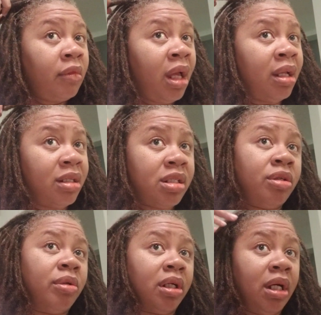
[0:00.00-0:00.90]
and it's
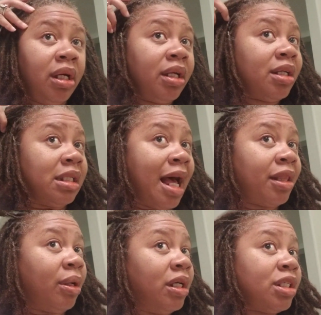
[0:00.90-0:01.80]
doing good, because I
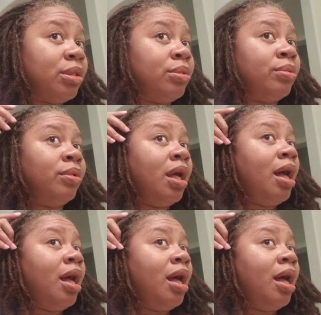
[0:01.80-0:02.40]
thought soon,